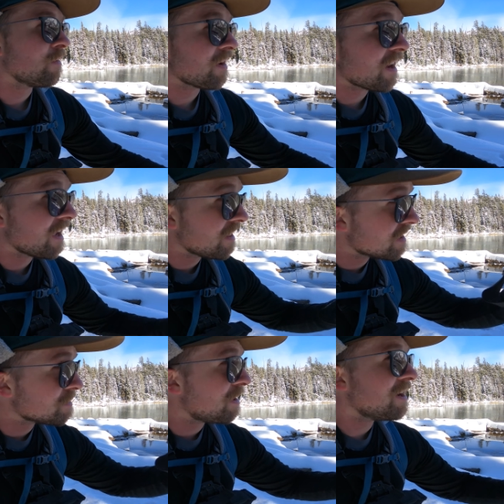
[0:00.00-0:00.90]
we're gonna head
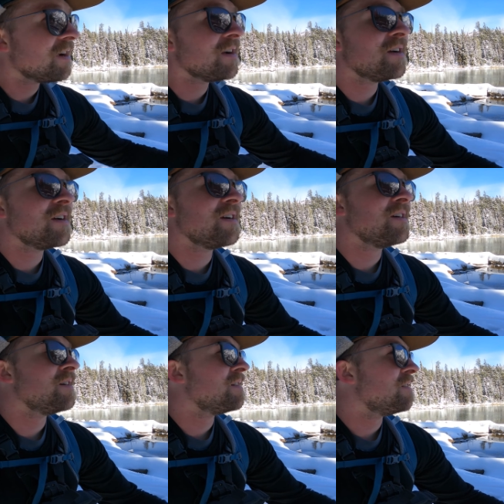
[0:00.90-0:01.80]
this way,
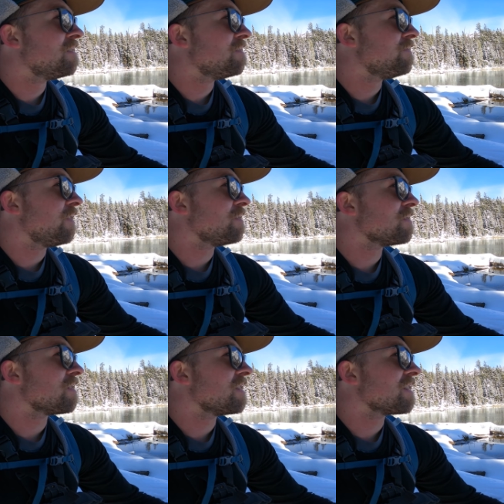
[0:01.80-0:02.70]
follow
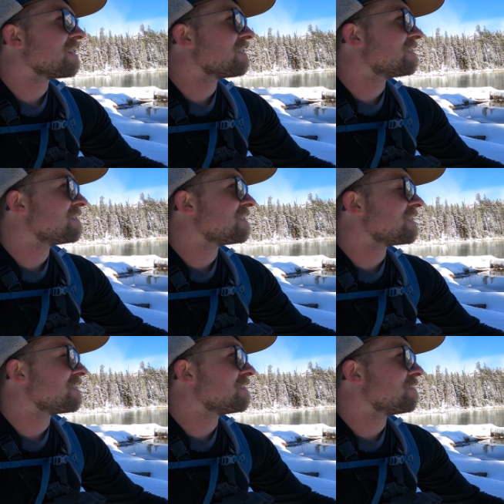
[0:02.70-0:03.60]
the lake,
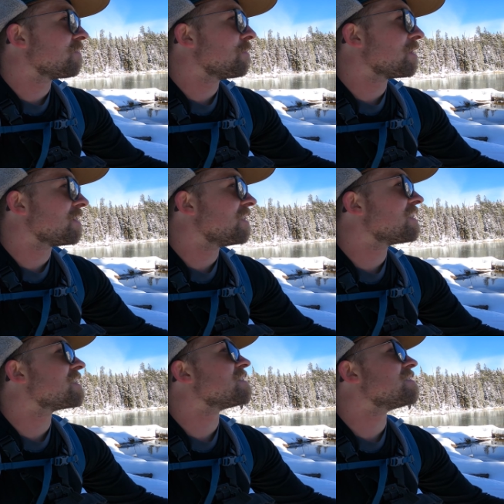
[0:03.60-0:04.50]
the rim of the
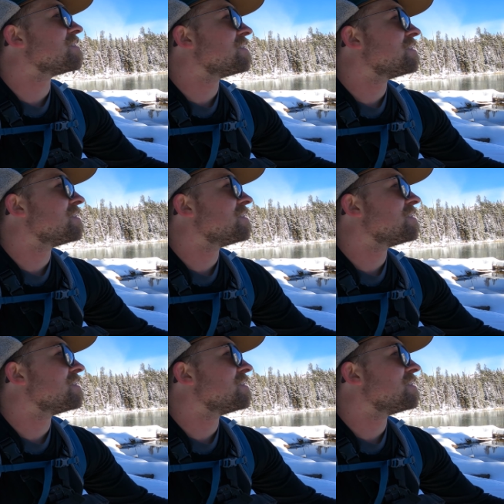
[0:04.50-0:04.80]
lake, and